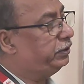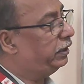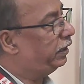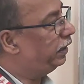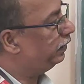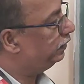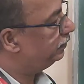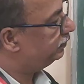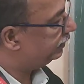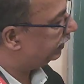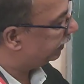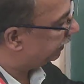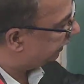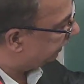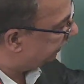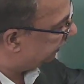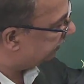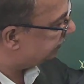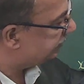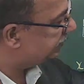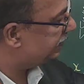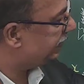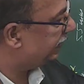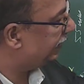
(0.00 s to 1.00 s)
then
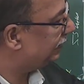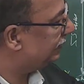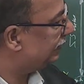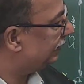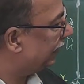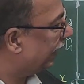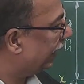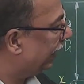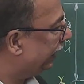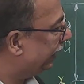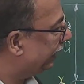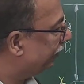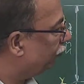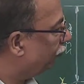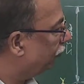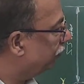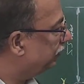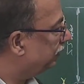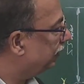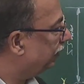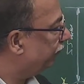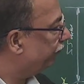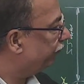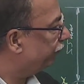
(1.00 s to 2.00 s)
second stage light
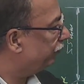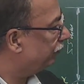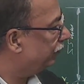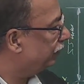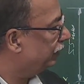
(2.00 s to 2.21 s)
on the